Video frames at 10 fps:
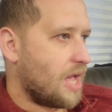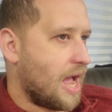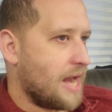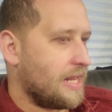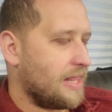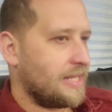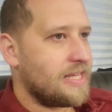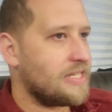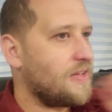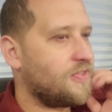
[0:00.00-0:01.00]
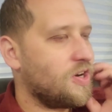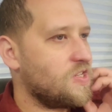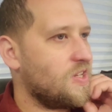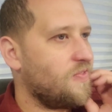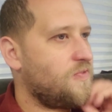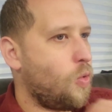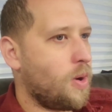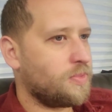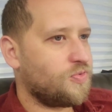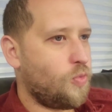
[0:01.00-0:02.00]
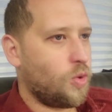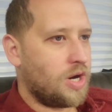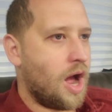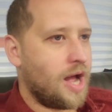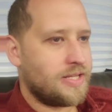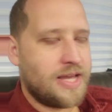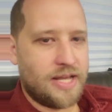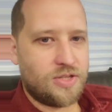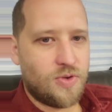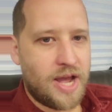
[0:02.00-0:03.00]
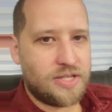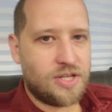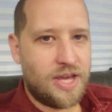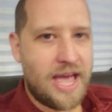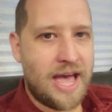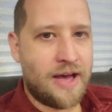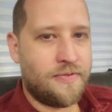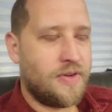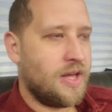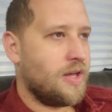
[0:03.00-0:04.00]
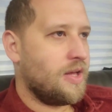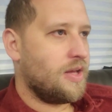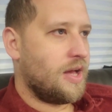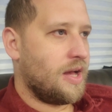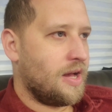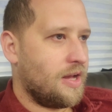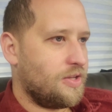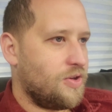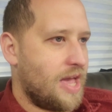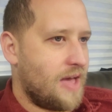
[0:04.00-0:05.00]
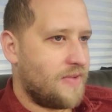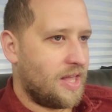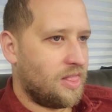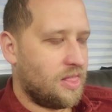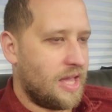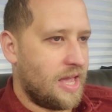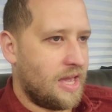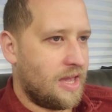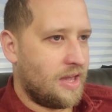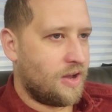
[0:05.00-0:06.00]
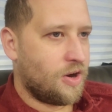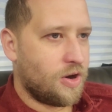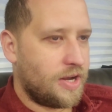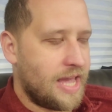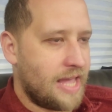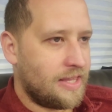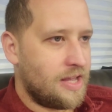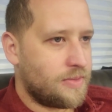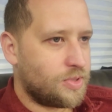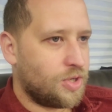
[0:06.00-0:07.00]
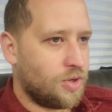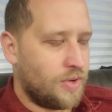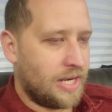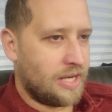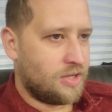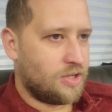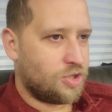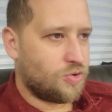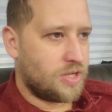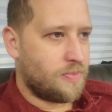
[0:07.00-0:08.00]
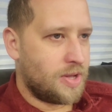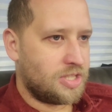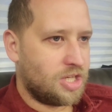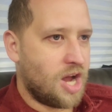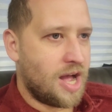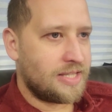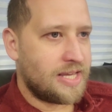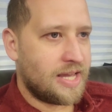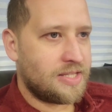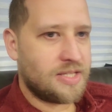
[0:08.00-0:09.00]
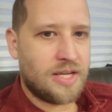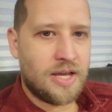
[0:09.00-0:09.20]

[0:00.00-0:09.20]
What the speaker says: Idea like this, if there's forms for contents, right? So you have a hurricane that comes through and it destroys a bunch of contents,